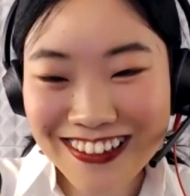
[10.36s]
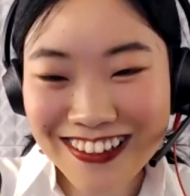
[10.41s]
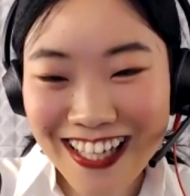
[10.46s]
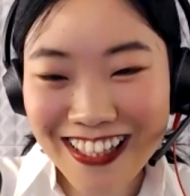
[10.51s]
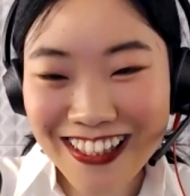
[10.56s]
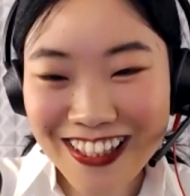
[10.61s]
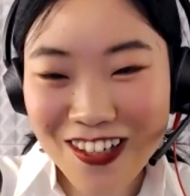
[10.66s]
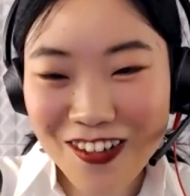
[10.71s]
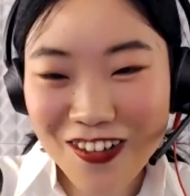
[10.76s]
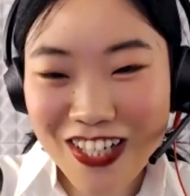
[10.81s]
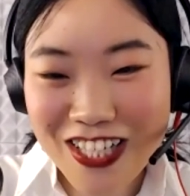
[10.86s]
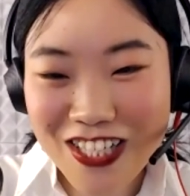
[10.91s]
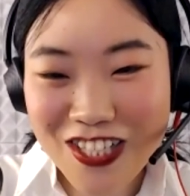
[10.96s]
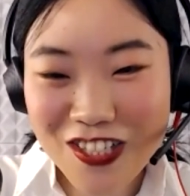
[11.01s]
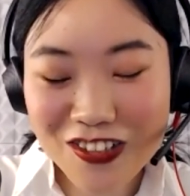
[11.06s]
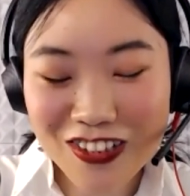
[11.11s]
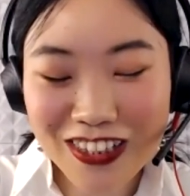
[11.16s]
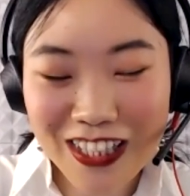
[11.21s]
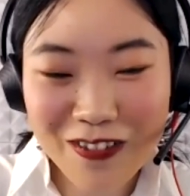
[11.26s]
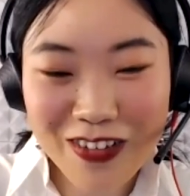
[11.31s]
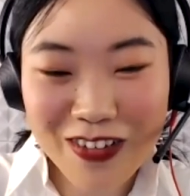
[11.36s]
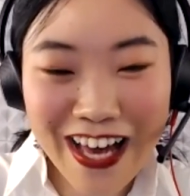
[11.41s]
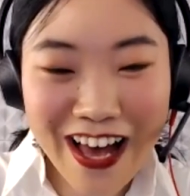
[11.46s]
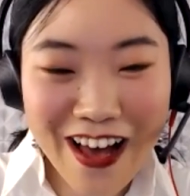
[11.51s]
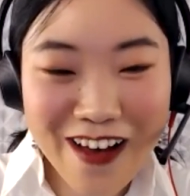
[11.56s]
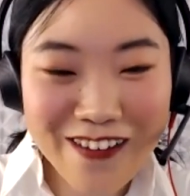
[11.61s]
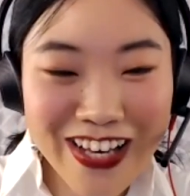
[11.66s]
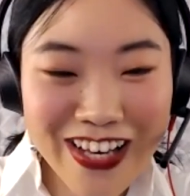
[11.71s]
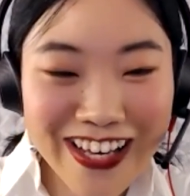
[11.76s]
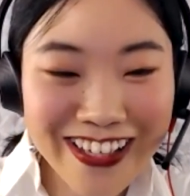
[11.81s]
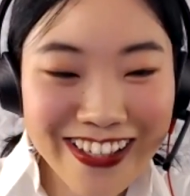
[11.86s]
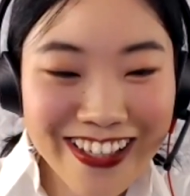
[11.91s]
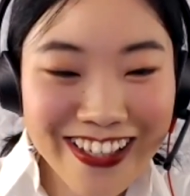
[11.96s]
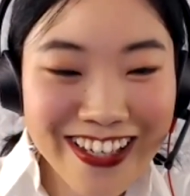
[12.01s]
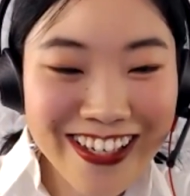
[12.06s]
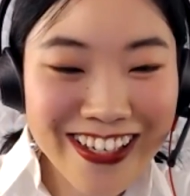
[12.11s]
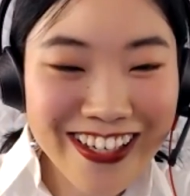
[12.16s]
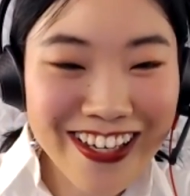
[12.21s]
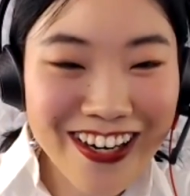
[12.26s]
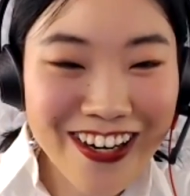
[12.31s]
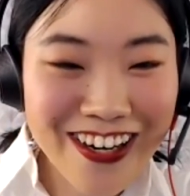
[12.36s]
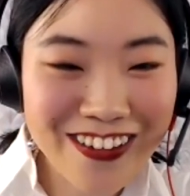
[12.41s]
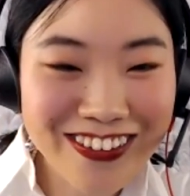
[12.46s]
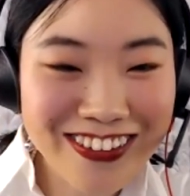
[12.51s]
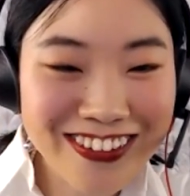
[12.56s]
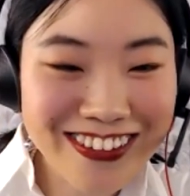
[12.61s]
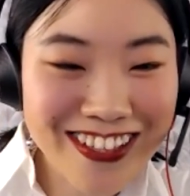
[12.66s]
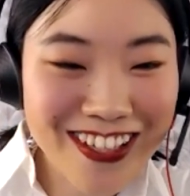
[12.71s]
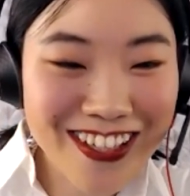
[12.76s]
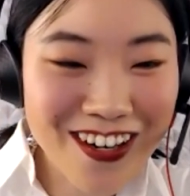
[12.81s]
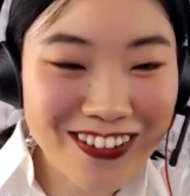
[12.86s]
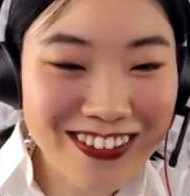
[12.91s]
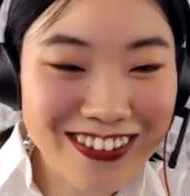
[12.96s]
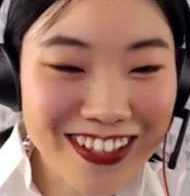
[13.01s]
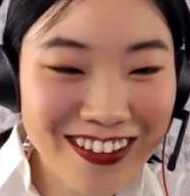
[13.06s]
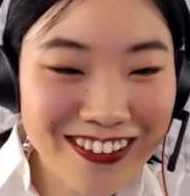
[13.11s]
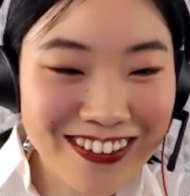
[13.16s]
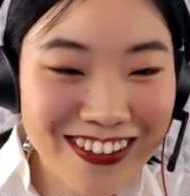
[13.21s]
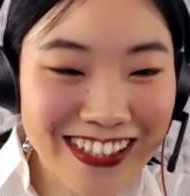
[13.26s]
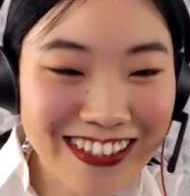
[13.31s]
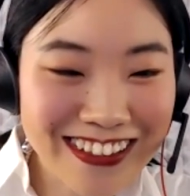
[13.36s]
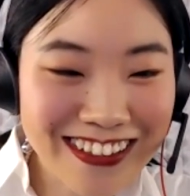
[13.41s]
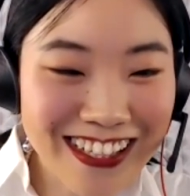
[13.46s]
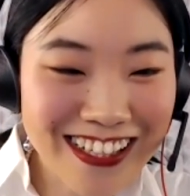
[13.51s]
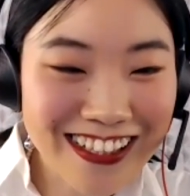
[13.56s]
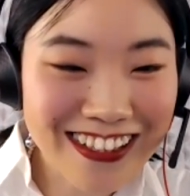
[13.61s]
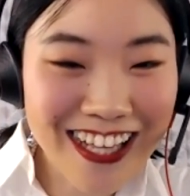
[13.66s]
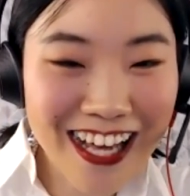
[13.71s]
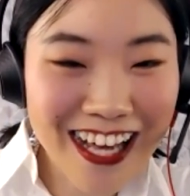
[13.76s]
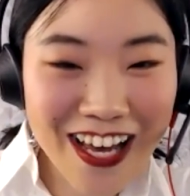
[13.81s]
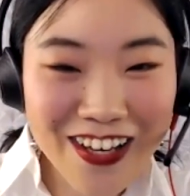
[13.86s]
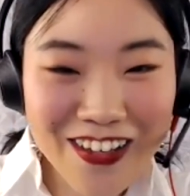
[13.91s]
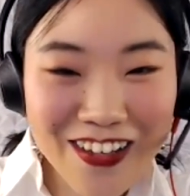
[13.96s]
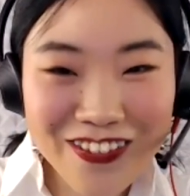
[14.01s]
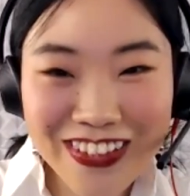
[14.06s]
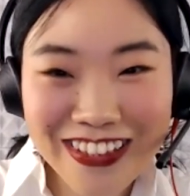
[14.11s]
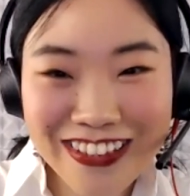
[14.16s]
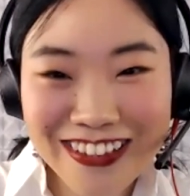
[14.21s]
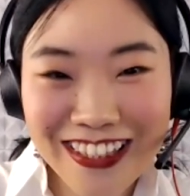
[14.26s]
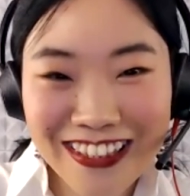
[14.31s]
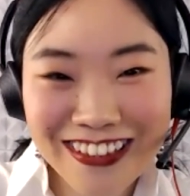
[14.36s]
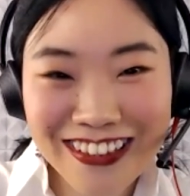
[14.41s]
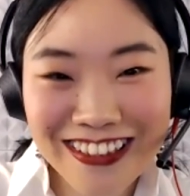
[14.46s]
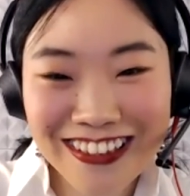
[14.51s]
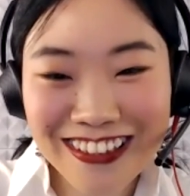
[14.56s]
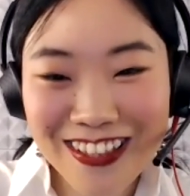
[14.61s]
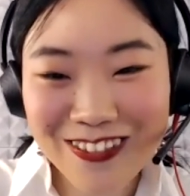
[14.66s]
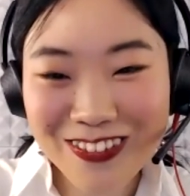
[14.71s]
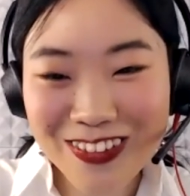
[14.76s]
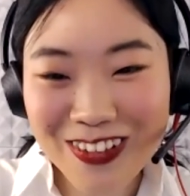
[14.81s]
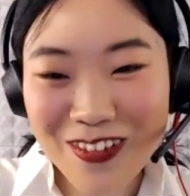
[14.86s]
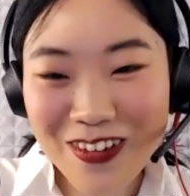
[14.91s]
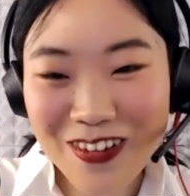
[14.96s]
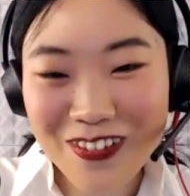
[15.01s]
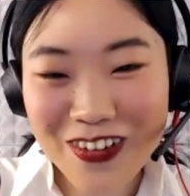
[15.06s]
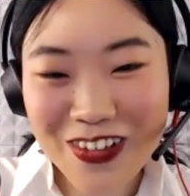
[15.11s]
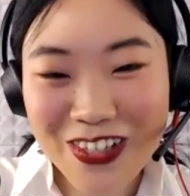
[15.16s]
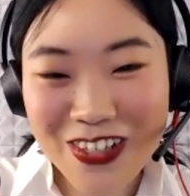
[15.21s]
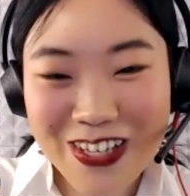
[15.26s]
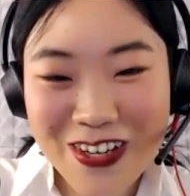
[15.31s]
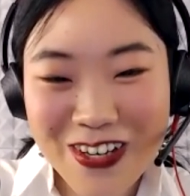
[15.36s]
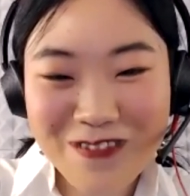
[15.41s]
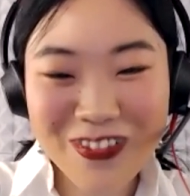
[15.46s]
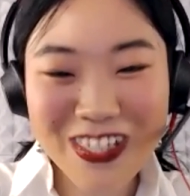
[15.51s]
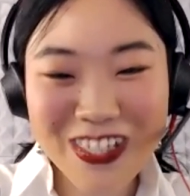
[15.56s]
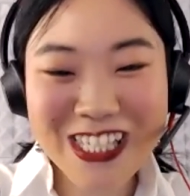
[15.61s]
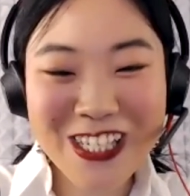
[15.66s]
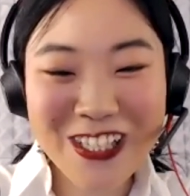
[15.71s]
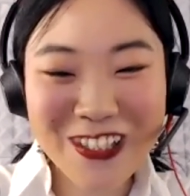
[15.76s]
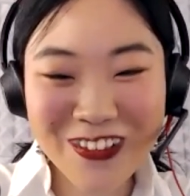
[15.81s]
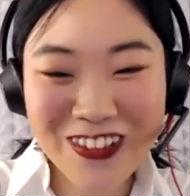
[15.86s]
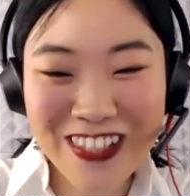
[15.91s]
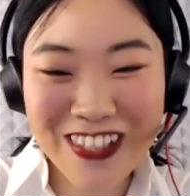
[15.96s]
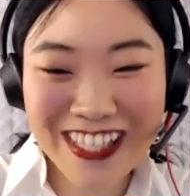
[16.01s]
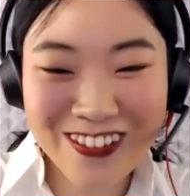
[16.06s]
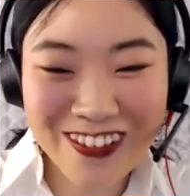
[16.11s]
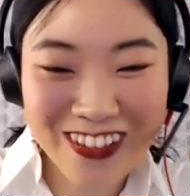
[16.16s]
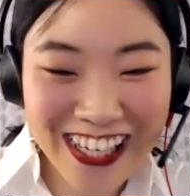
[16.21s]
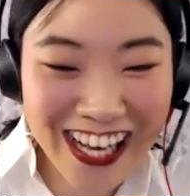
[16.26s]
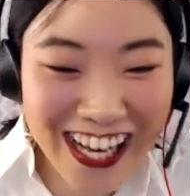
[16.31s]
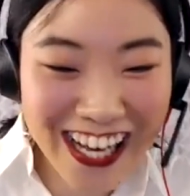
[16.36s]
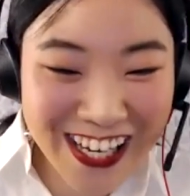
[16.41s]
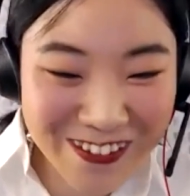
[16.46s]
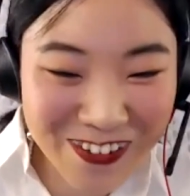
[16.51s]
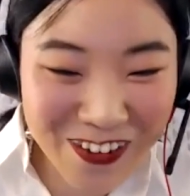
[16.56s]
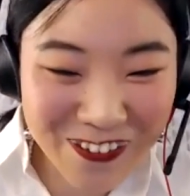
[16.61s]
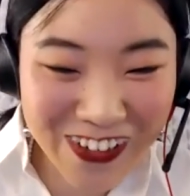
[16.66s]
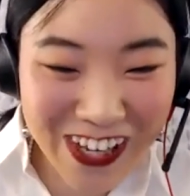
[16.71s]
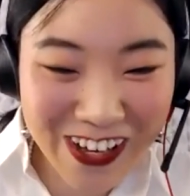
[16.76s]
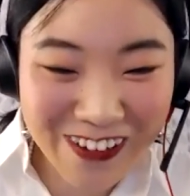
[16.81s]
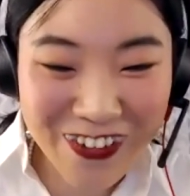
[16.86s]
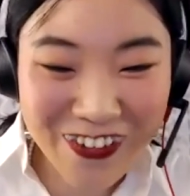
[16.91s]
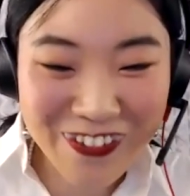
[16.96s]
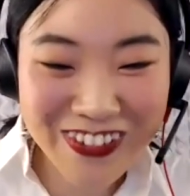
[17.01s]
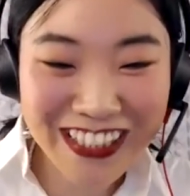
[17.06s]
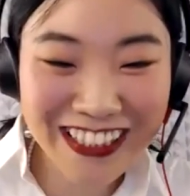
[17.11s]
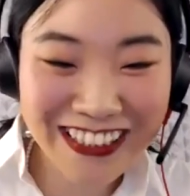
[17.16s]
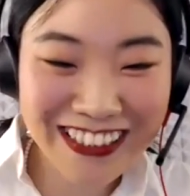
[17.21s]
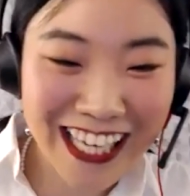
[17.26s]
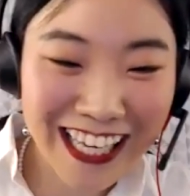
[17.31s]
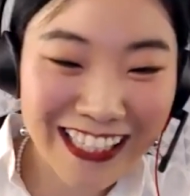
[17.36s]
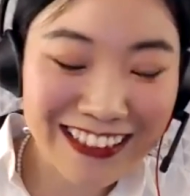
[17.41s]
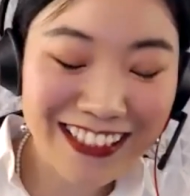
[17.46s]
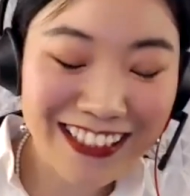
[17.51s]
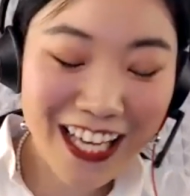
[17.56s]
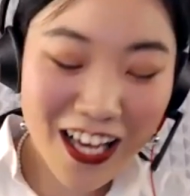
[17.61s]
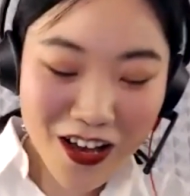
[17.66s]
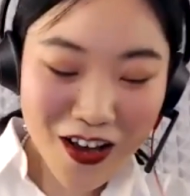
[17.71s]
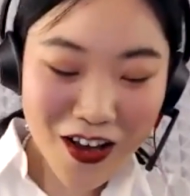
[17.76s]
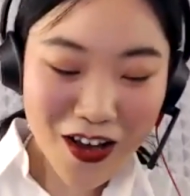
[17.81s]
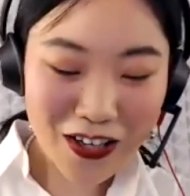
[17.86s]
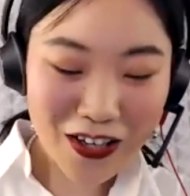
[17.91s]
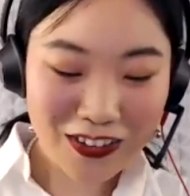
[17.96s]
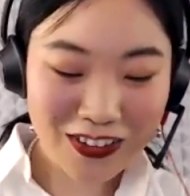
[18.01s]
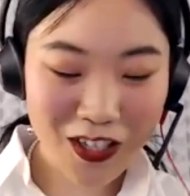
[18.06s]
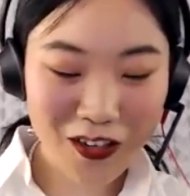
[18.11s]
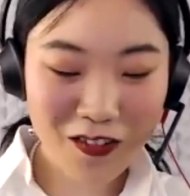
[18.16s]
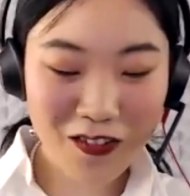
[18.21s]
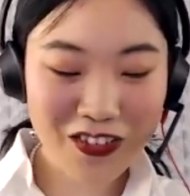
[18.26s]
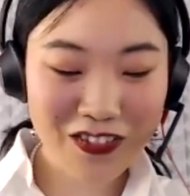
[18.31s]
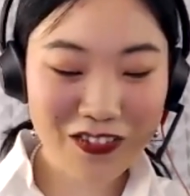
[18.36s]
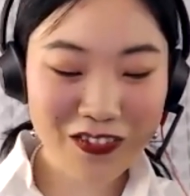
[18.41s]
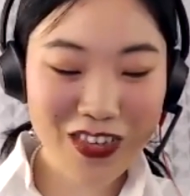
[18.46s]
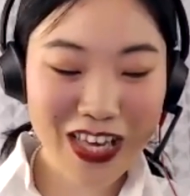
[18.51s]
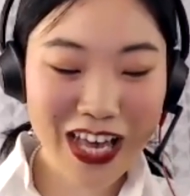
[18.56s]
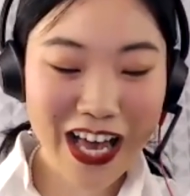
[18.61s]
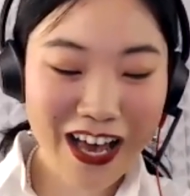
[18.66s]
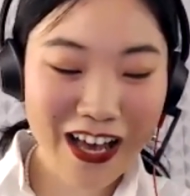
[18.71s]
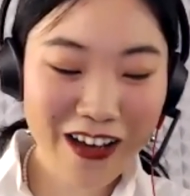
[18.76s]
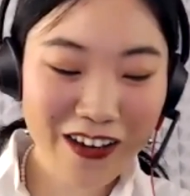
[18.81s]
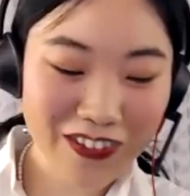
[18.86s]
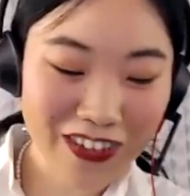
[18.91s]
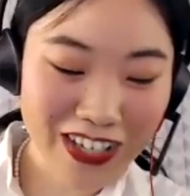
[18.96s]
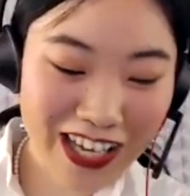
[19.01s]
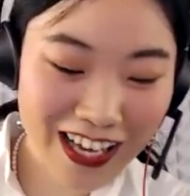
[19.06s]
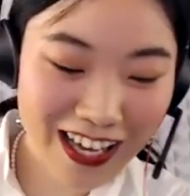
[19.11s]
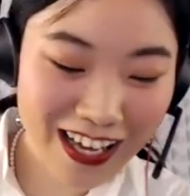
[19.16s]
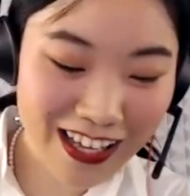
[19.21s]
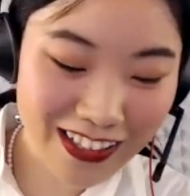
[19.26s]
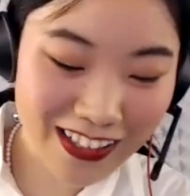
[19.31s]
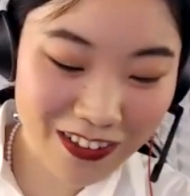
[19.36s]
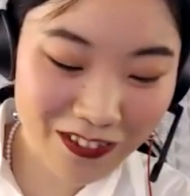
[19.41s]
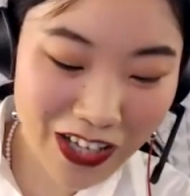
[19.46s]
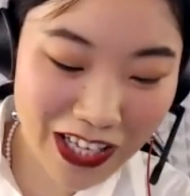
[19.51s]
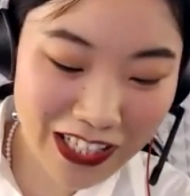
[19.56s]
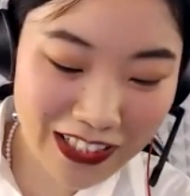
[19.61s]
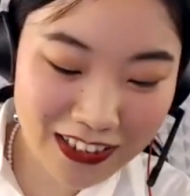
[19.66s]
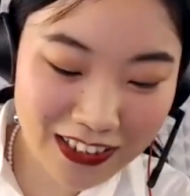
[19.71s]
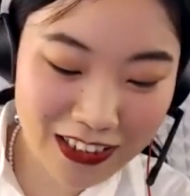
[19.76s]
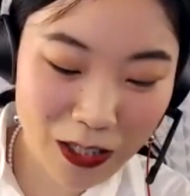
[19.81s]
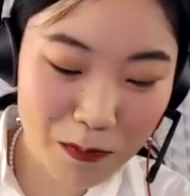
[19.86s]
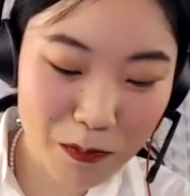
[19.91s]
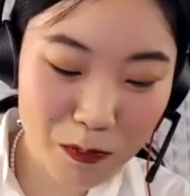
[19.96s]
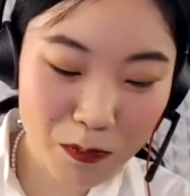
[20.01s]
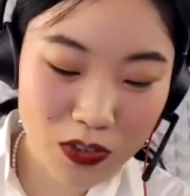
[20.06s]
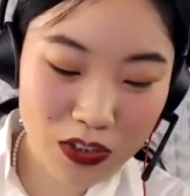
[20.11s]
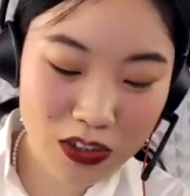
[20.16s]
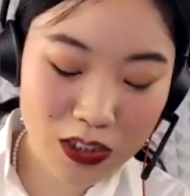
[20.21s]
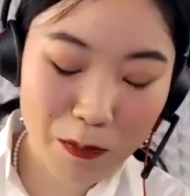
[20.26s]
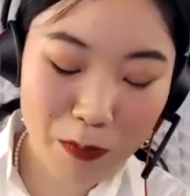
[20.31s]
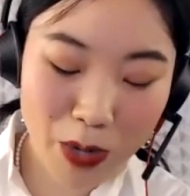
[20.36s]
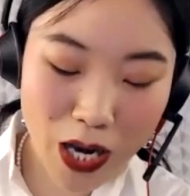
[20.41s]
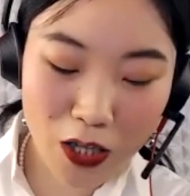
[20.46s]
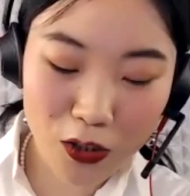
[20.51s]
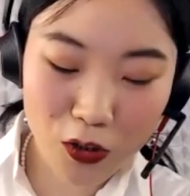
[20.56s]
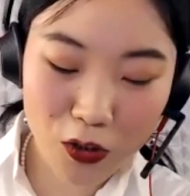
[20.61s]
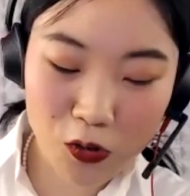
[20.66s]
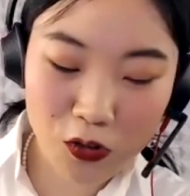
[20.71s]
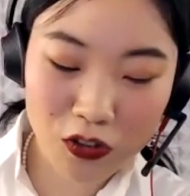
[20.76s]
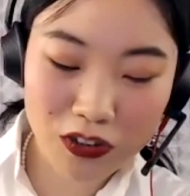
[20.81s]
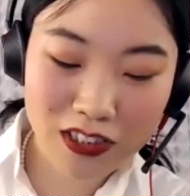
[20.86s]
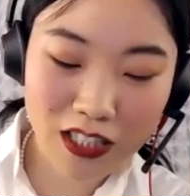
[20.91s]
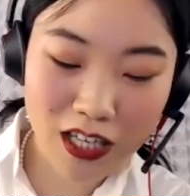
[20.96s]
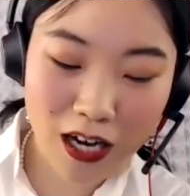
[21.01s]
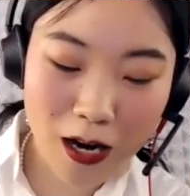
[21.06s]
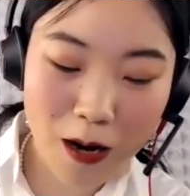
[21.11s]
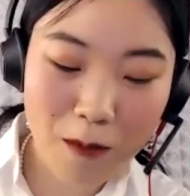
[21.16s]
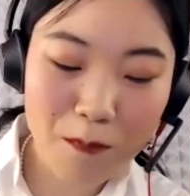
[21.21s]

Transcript: technical issues that we are having on LinkedIn Live. It doesn't seem to be a very much of a reliable platform in a sense. So we have Levente Szabados.